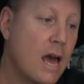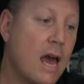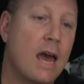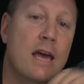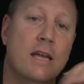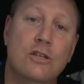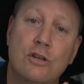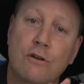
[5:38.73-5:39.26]

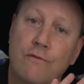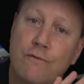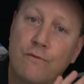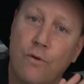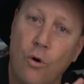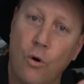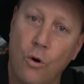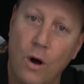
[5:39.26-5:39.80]
and your
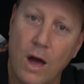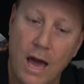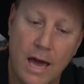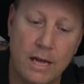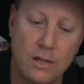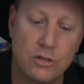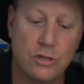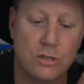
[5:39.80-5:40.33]
4
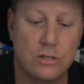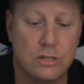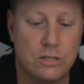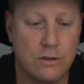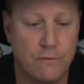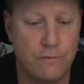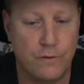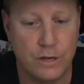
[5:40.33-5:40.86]
engines
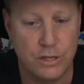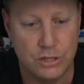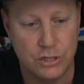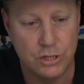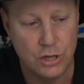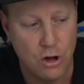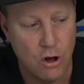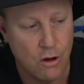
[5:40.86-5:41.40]
to finish
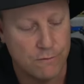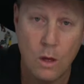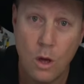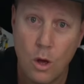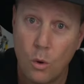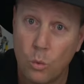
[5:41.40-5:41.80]
it off.